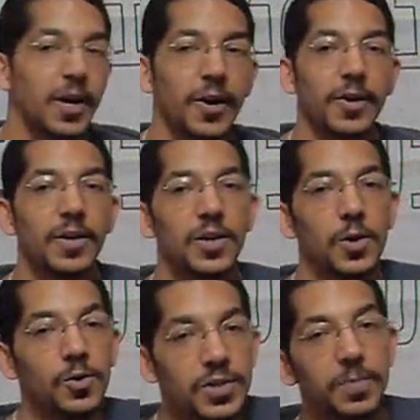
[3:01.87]
here
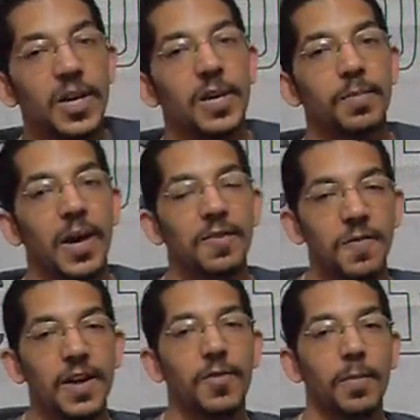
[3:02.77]
used to be my
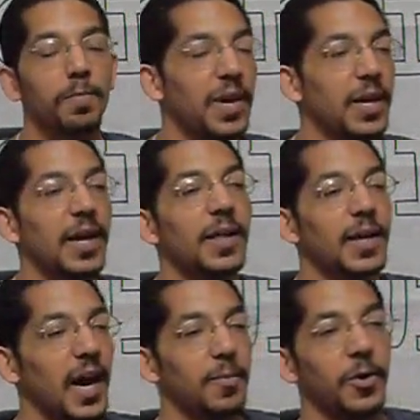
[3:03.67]
favorite big
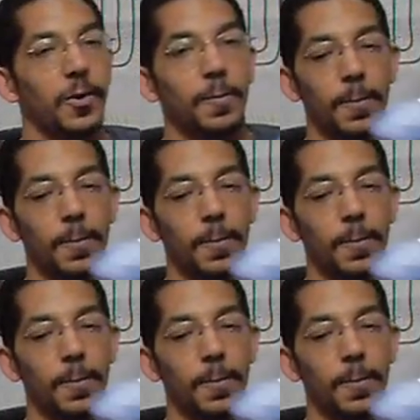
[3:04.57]
helicopter.